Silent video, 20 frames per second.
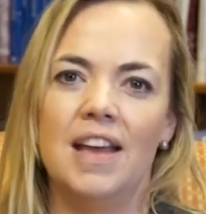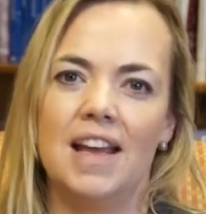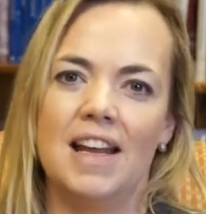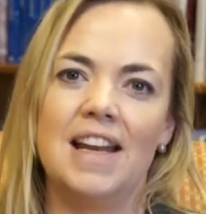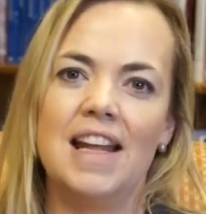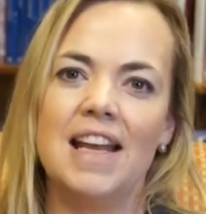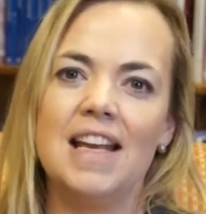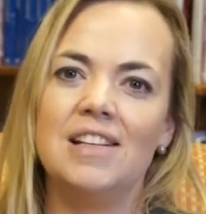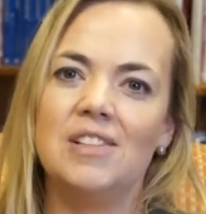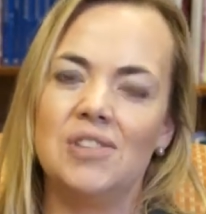
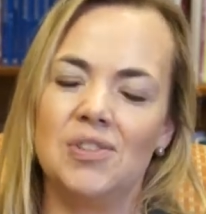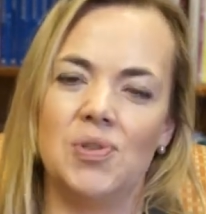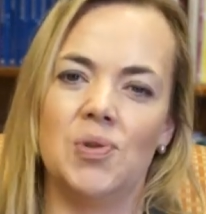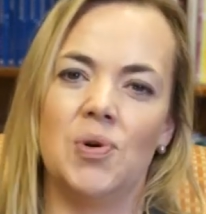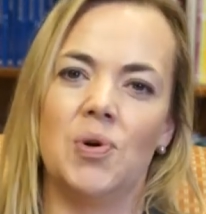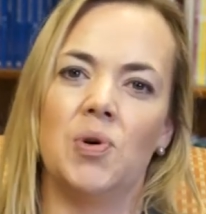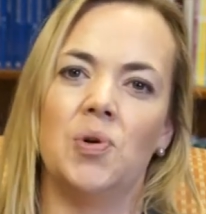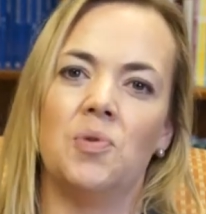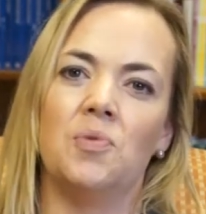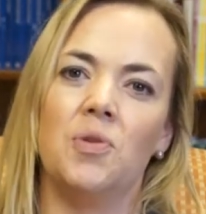and he
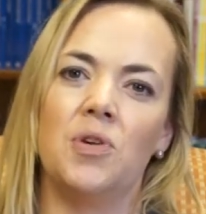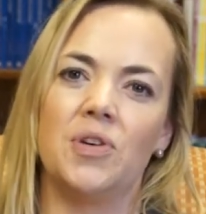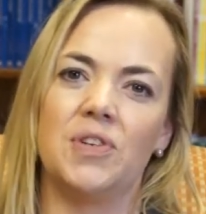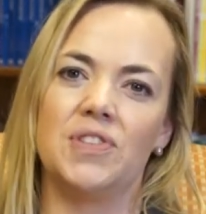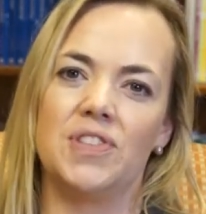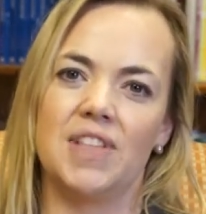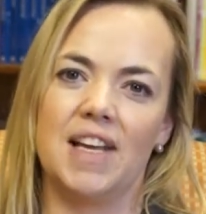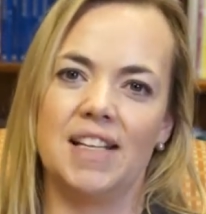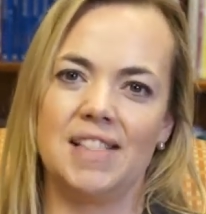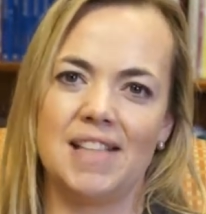saw
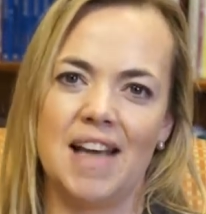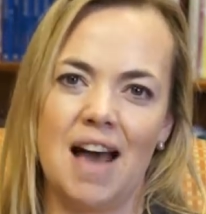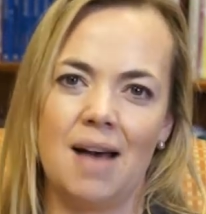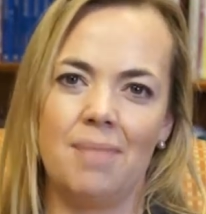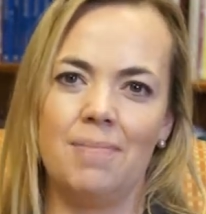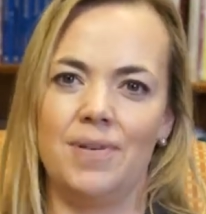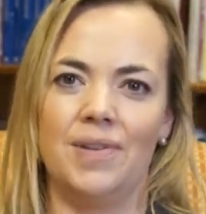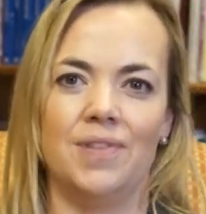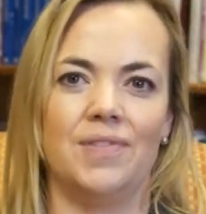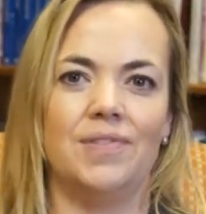what had
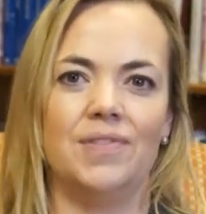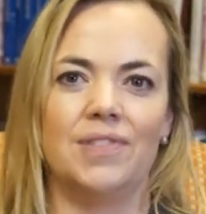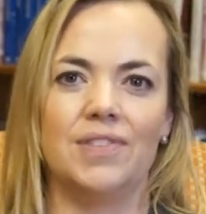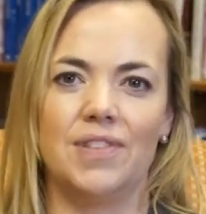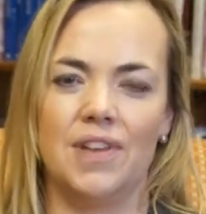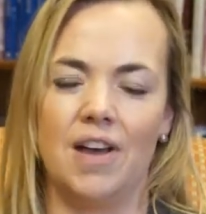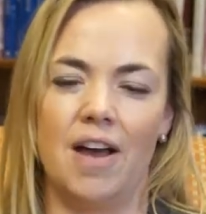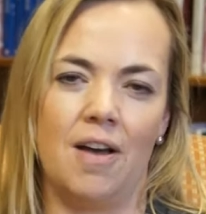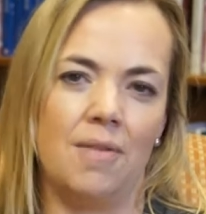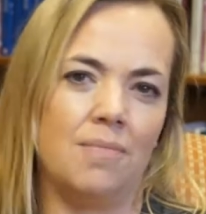
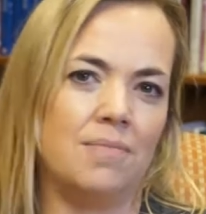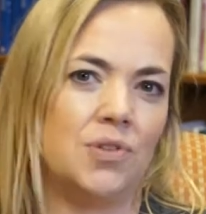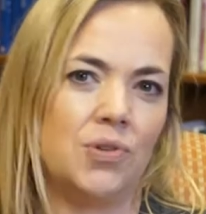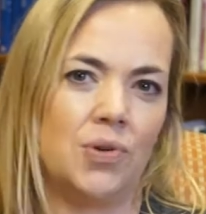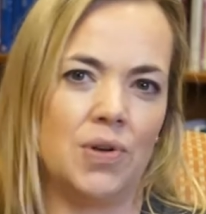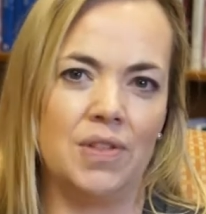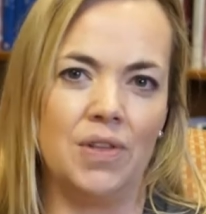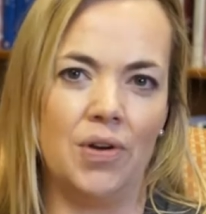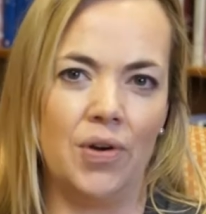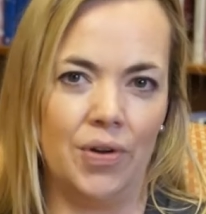happened
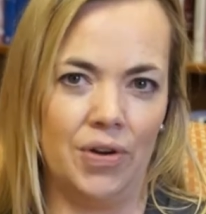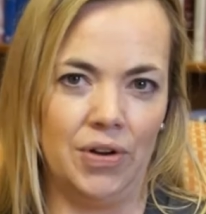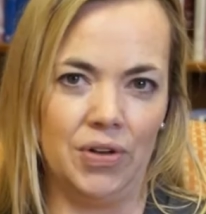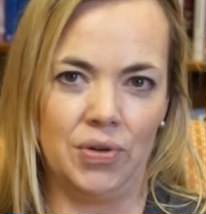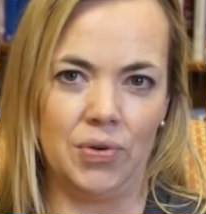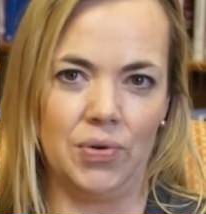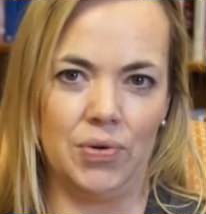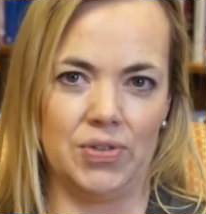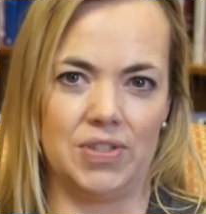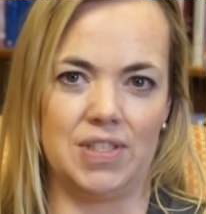during the
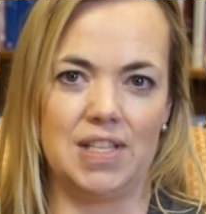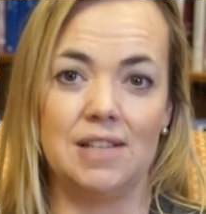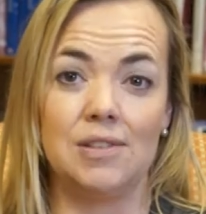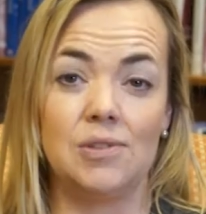Holocaust.